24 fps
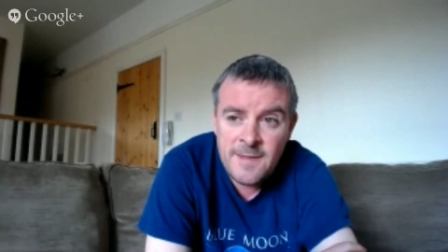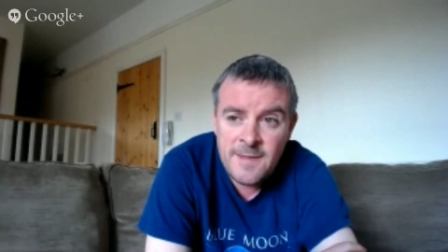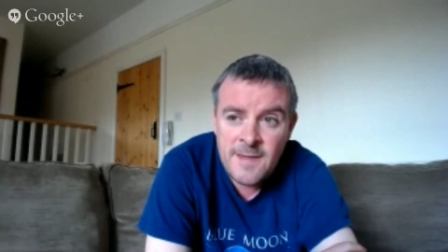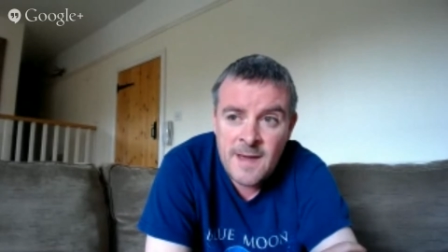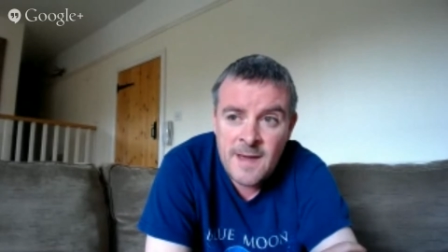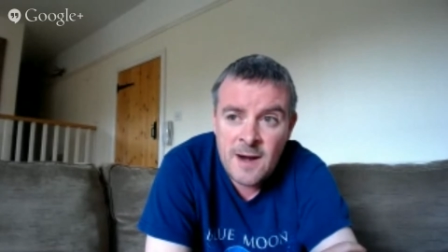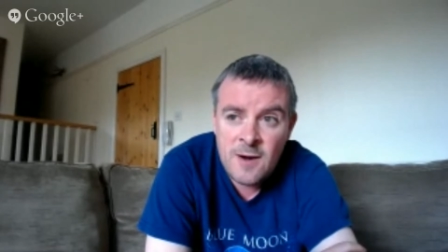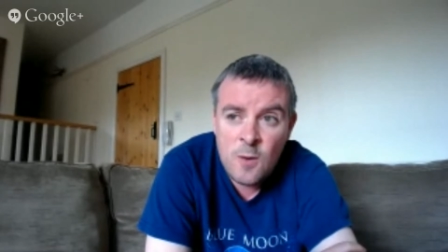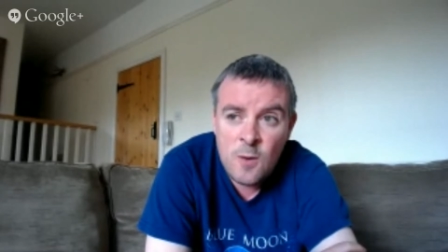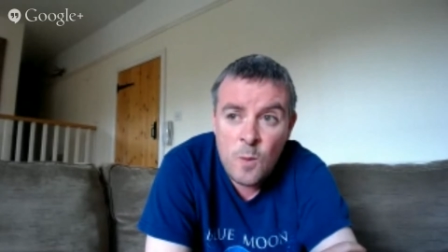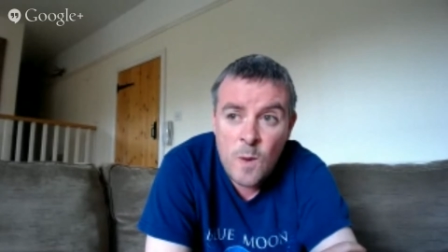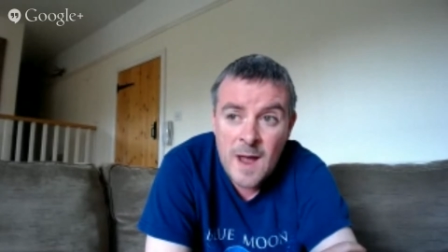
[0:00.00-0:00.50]

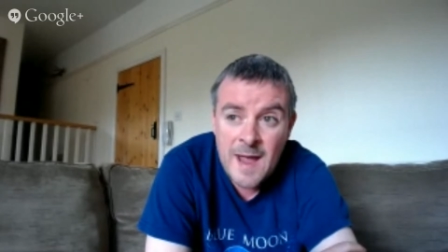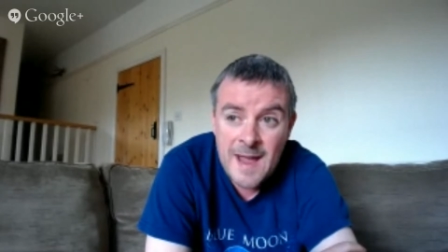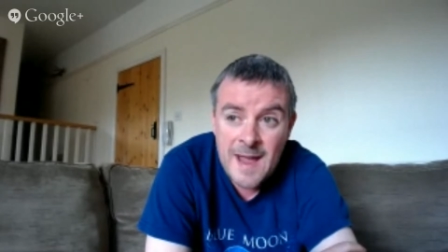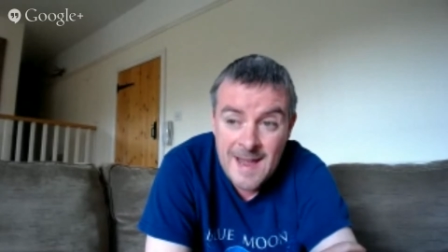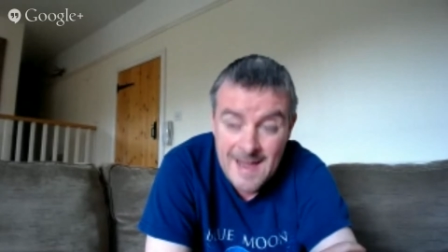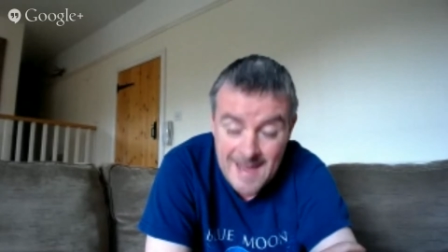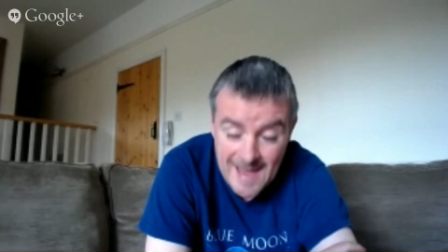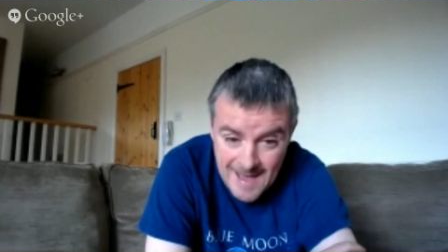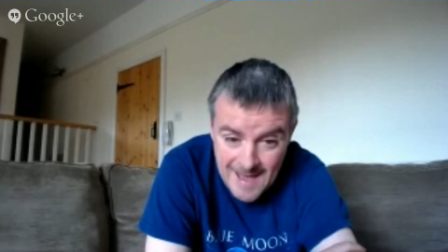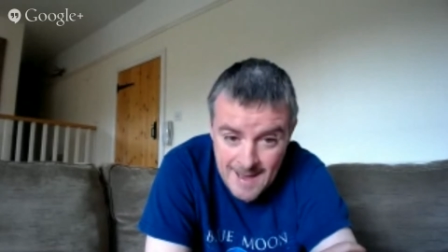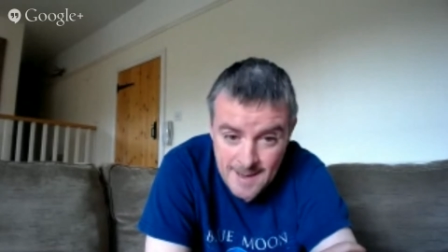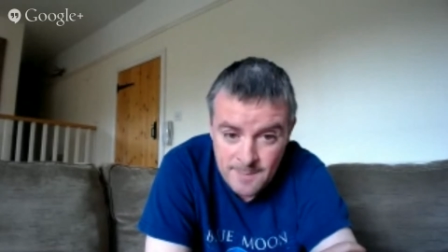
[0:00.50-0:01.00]
their away
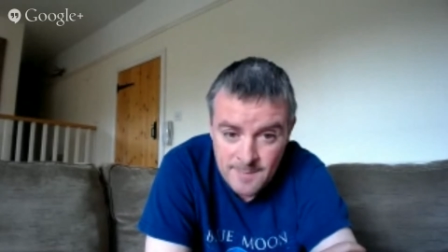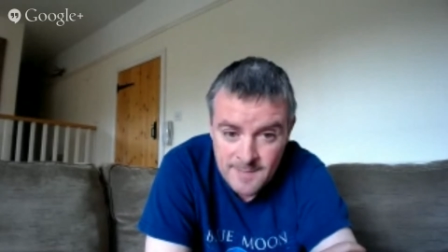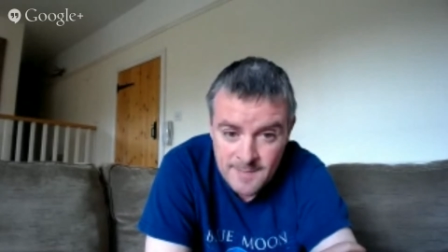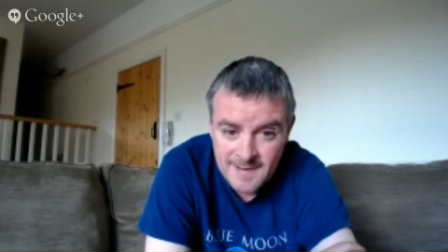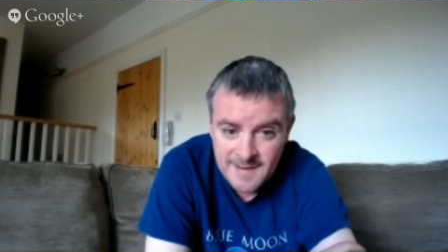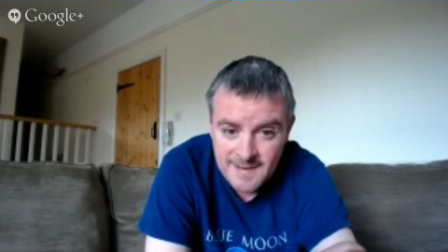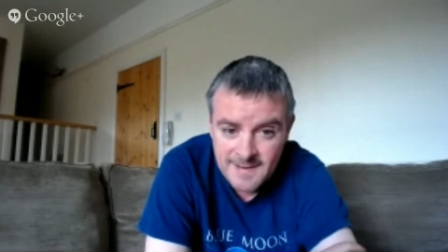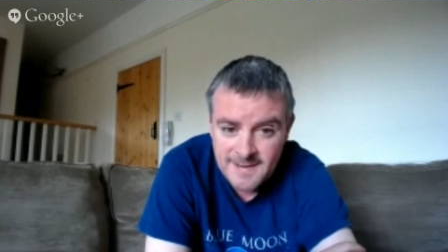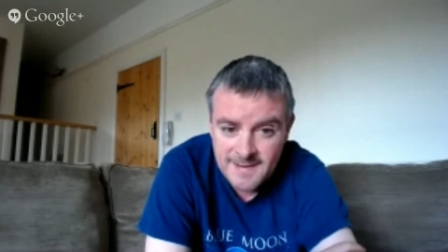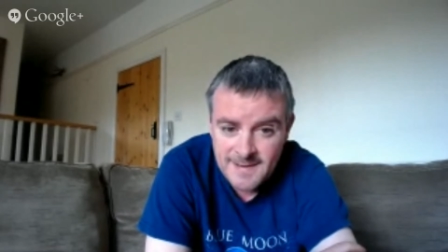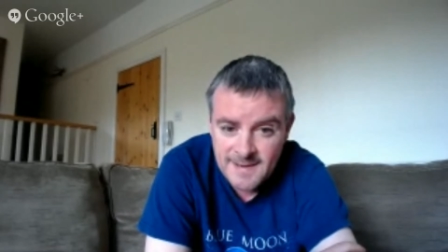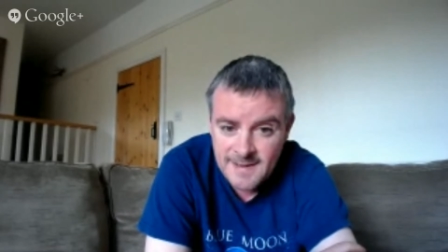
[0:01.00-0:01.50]
games
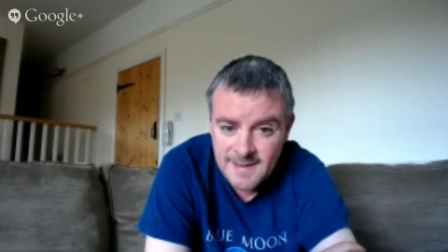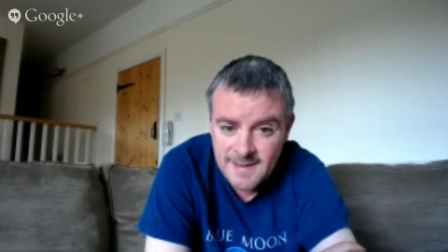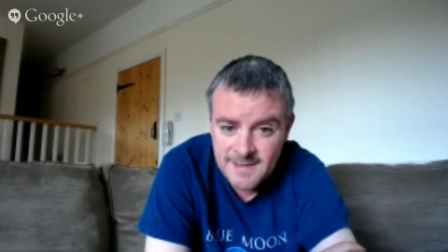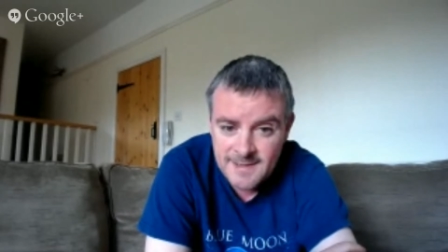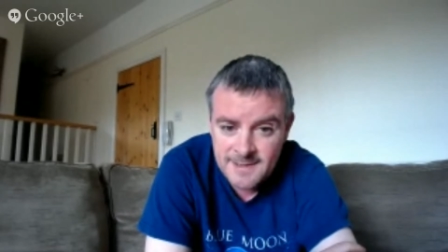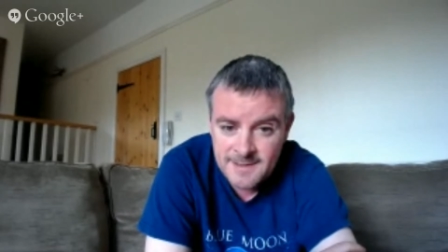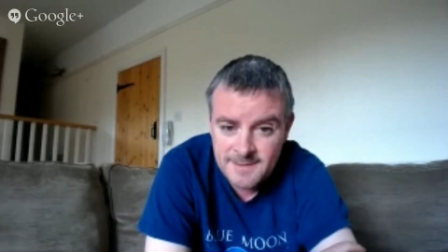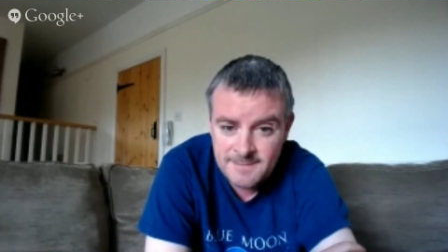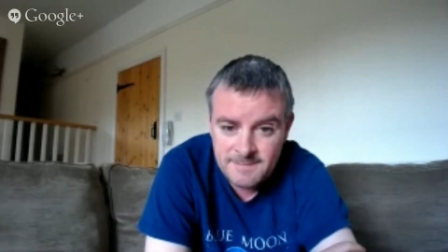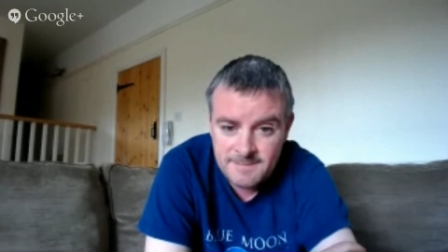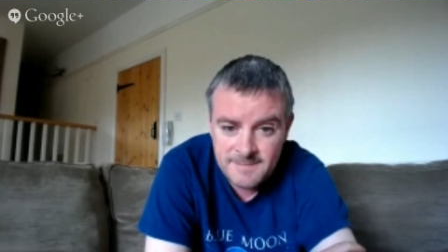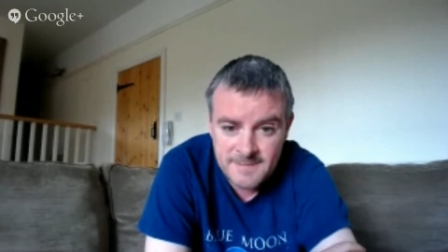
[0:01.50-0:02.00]
this
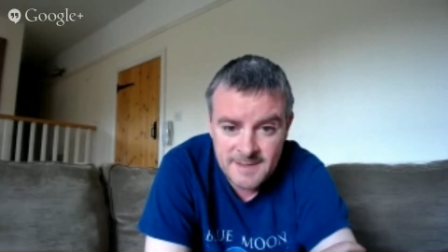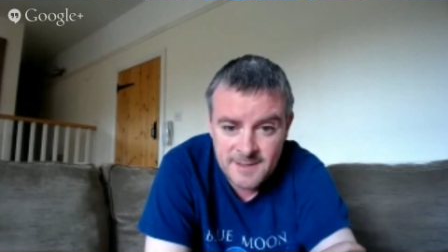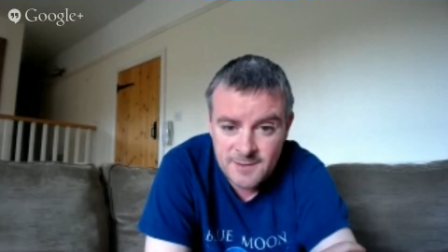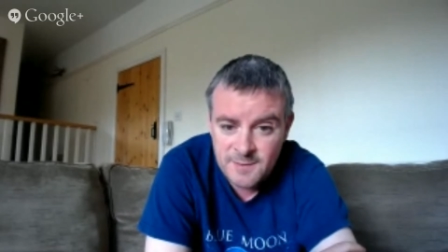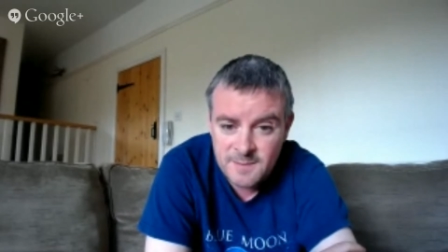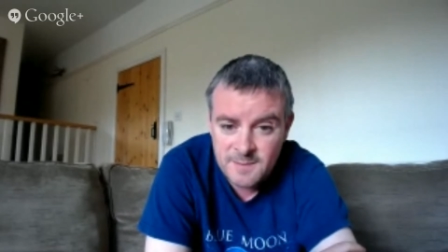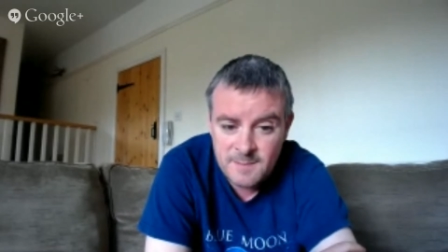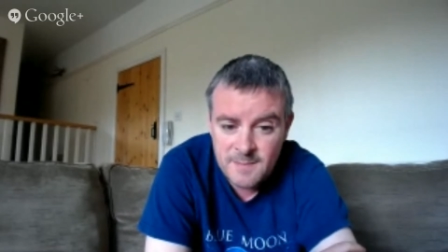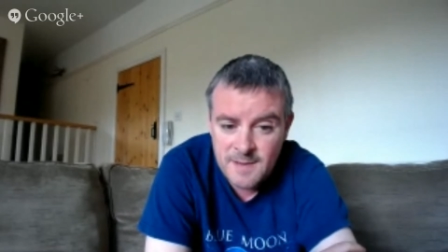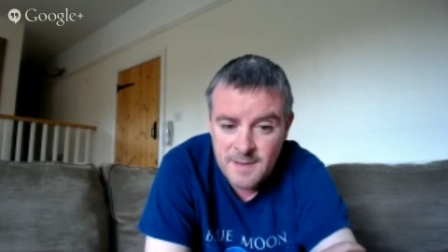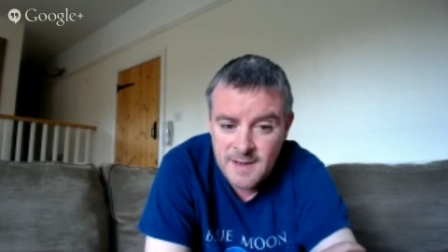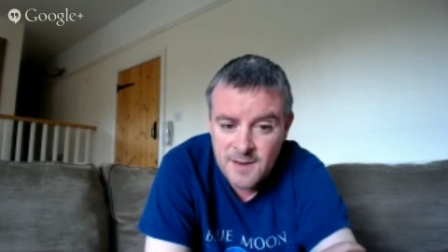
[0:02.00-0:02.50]
season. It
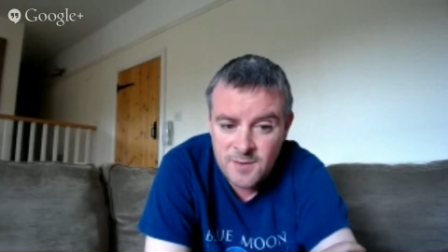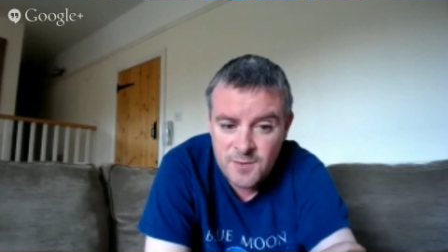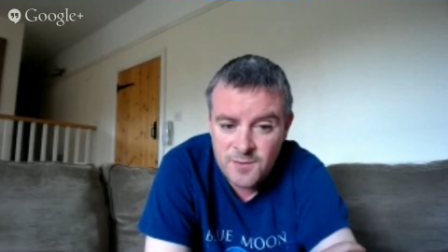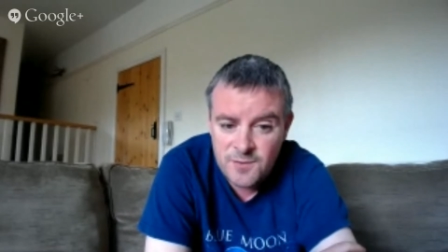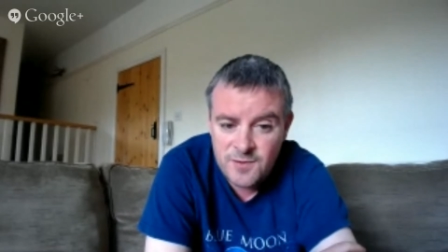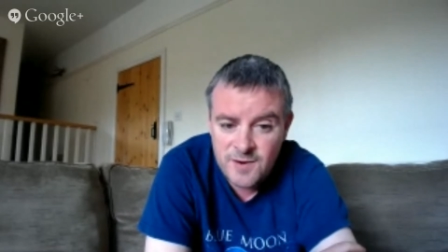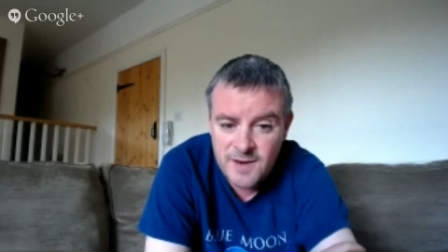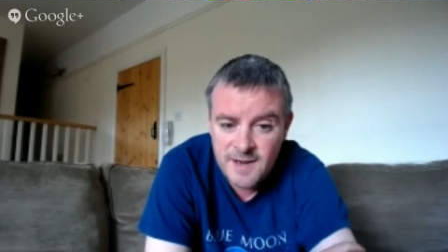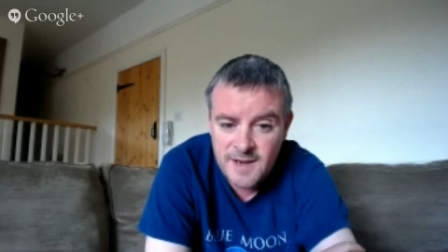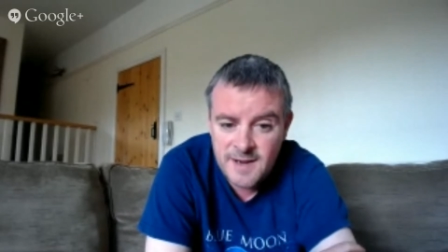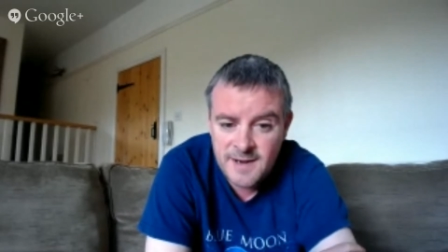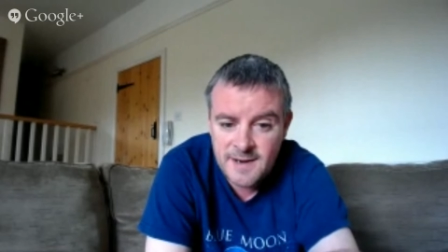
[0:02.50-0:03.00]
doesn't make good
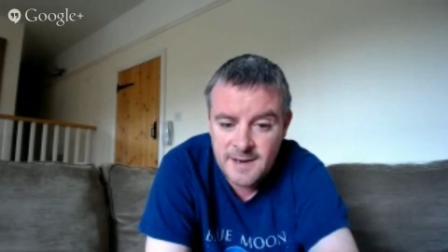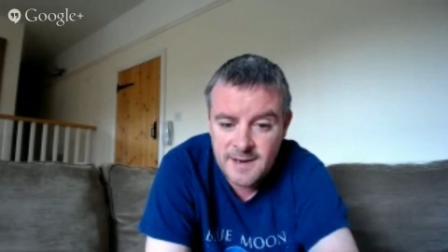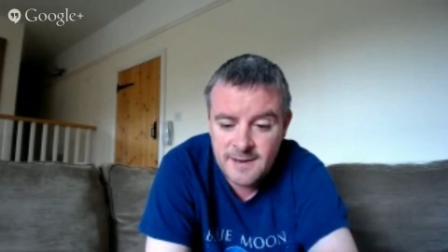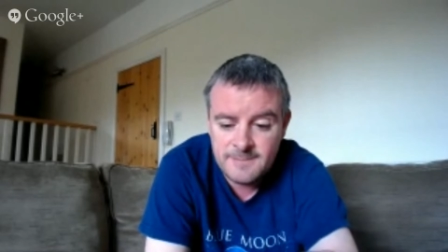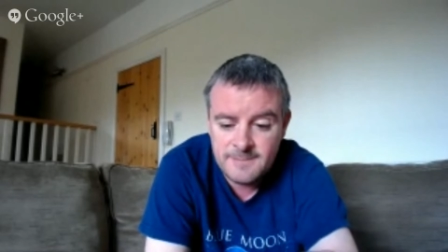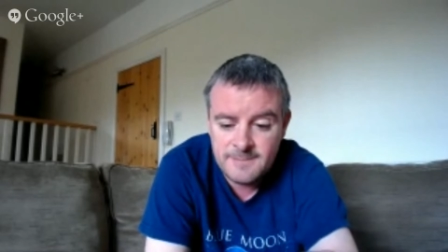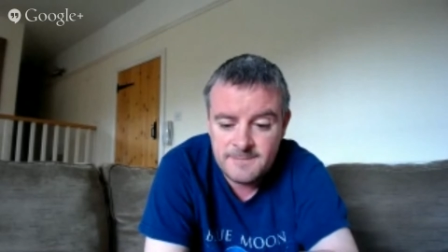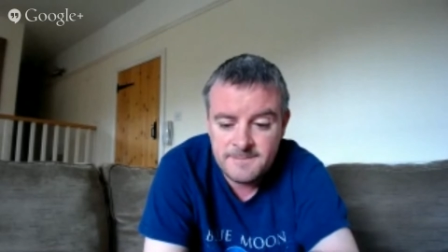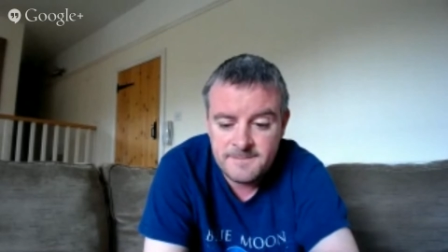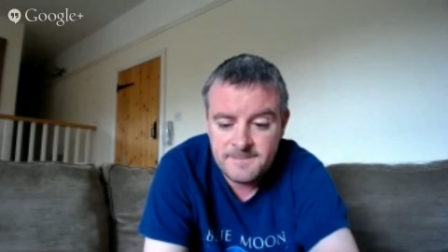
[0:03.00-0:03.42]
reading.